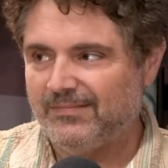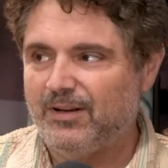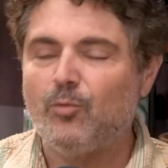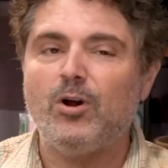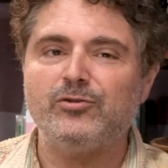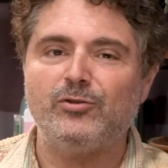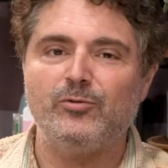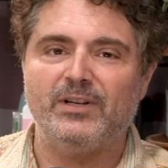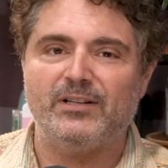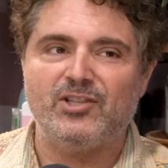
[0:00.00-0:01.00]
We're also
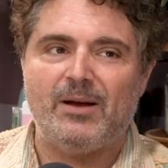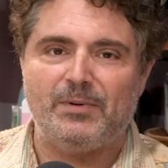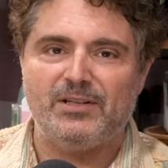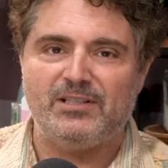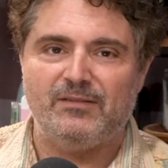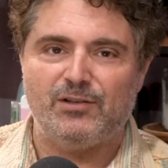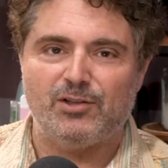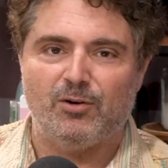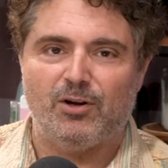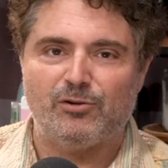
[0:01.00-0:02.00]
doing a Japanese TV
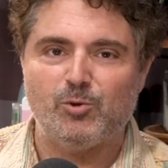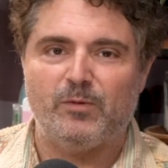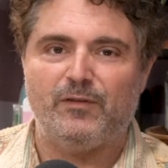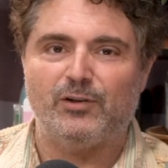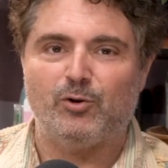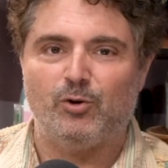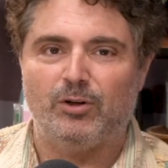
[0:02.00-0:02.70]
show called Super Fun Cool.